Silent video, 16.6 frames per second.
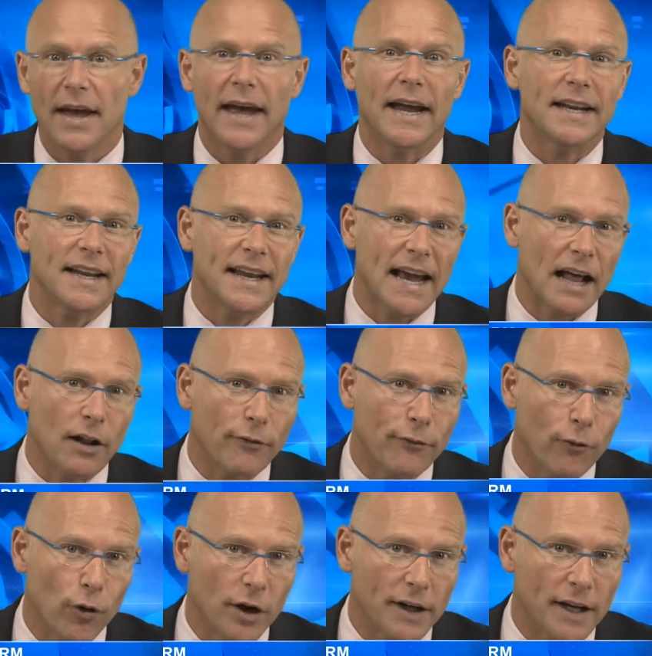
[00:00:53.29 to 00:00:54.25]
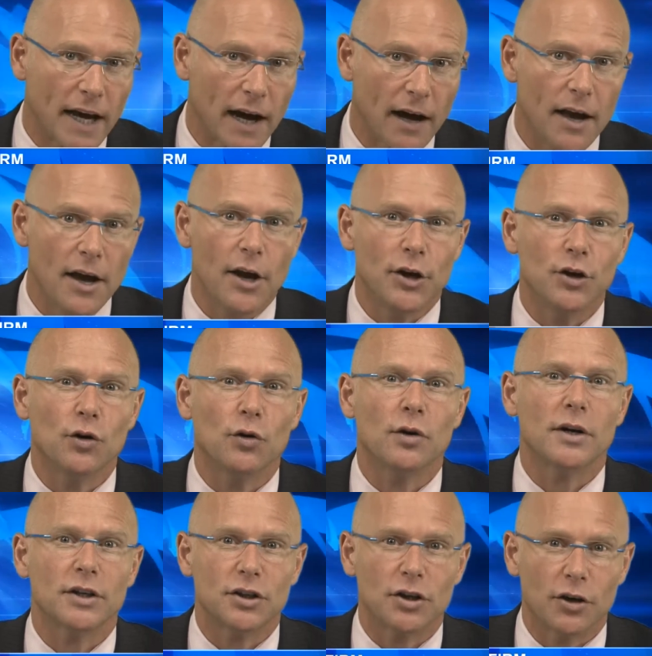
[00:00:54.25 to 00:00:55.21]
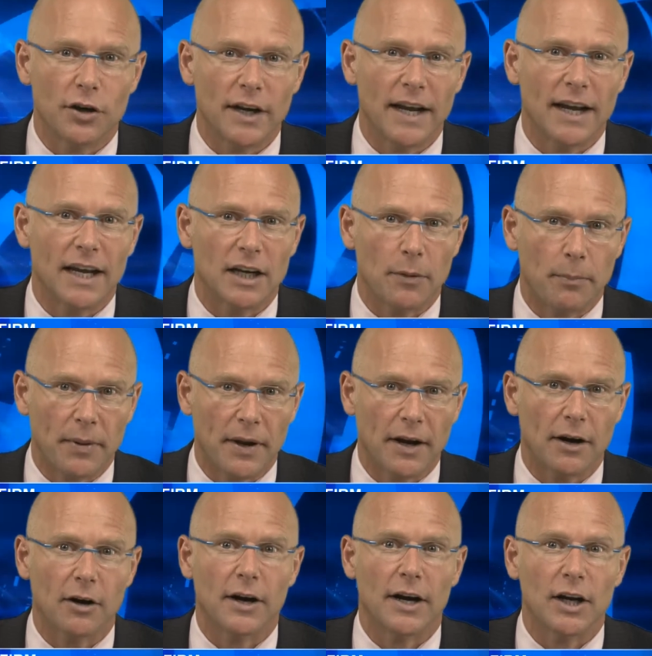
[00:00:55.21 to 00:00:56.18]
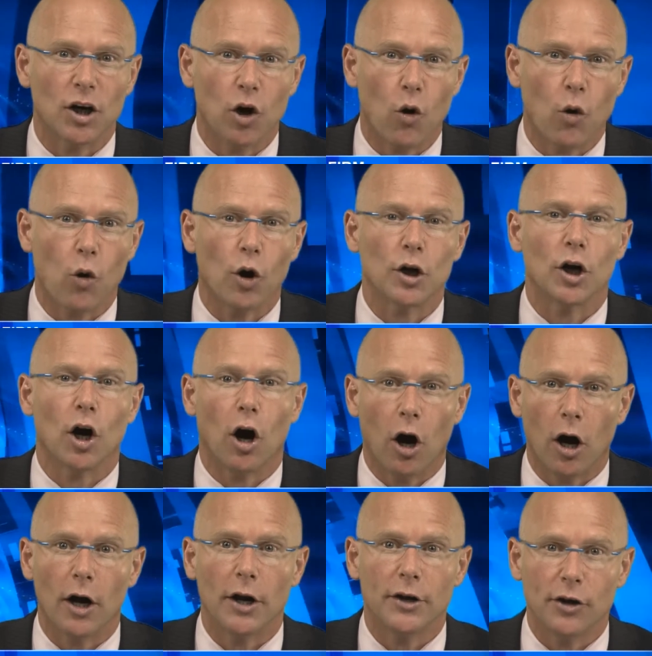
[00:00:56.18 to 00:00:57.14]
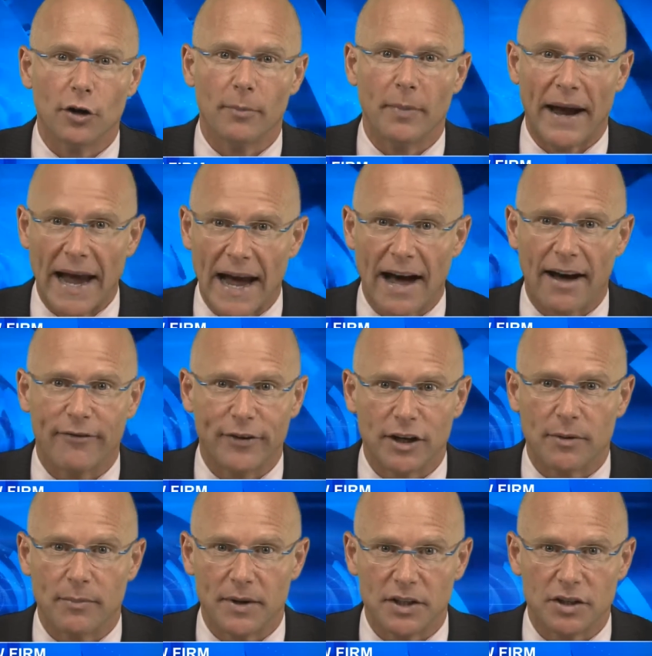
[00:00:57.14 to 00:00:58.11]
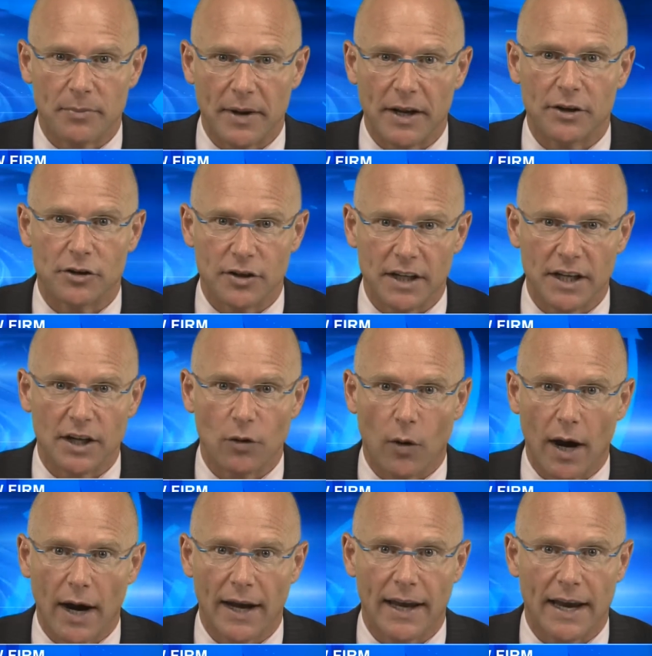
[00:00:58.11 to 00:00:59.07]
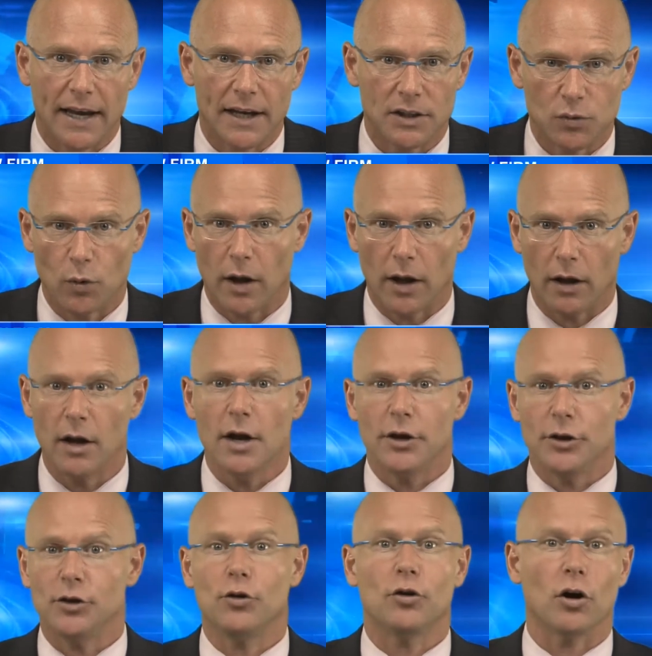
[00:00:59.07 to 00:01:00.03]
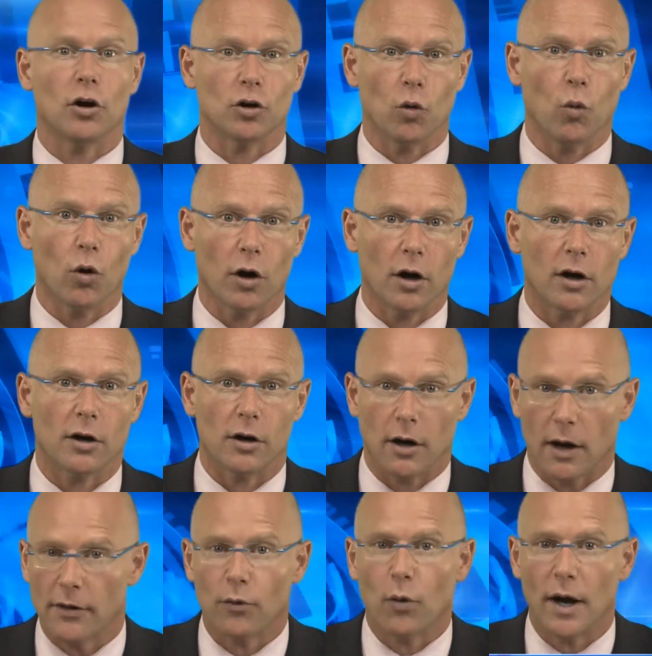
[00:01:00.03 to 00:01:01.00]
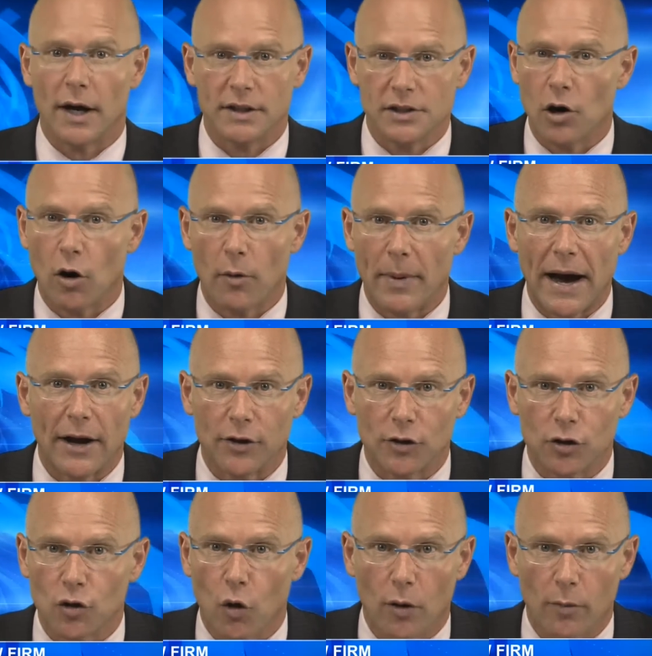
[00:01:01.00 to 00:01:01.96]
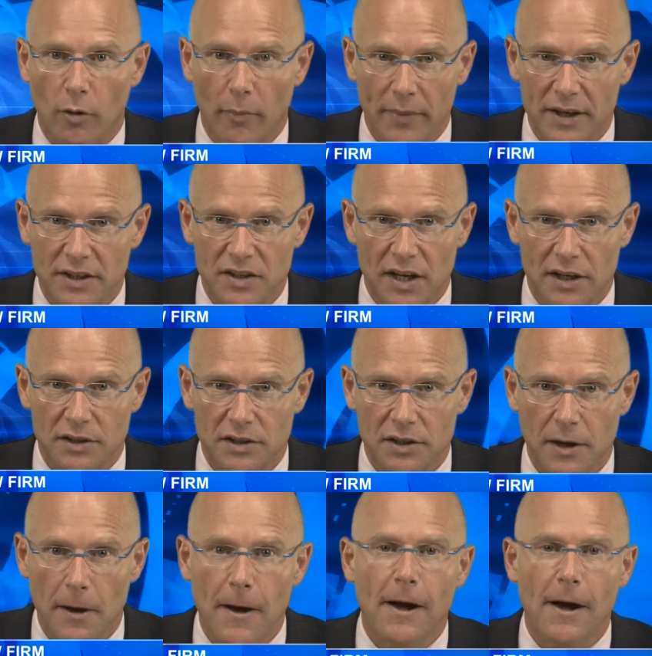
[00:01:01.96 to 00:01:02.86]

In California, your attorney can appear in court on your behalf in a misdemeanor DUI case while you go to work or otherwise go about your normal business.